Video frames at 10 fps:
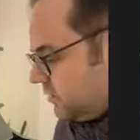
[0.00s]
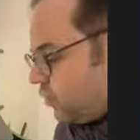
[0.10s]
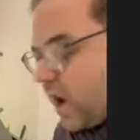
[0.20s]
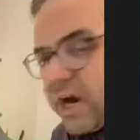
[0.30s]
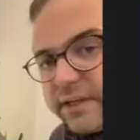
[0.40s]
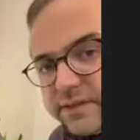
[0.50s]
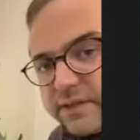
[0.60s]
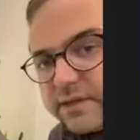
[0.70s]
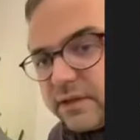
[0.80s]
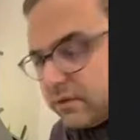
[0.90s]

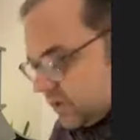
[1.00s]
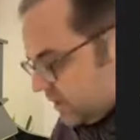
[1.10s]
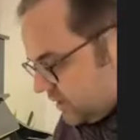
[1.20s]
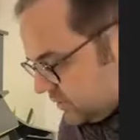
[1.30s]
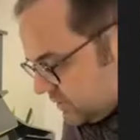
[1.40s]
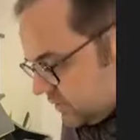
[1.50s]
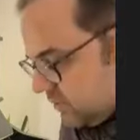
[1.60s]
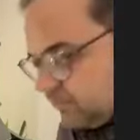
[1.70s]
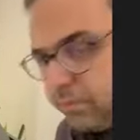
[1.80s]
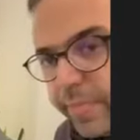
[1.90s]
white keys.
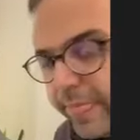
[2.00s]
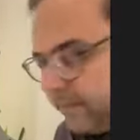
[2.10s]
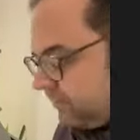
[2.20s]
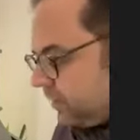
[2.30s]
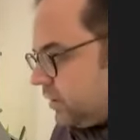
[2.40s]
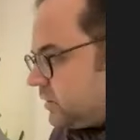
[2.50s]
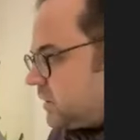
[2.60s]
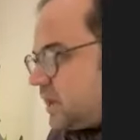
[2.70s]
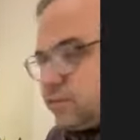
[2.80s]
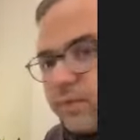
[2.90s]

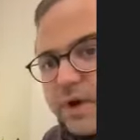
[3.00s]
That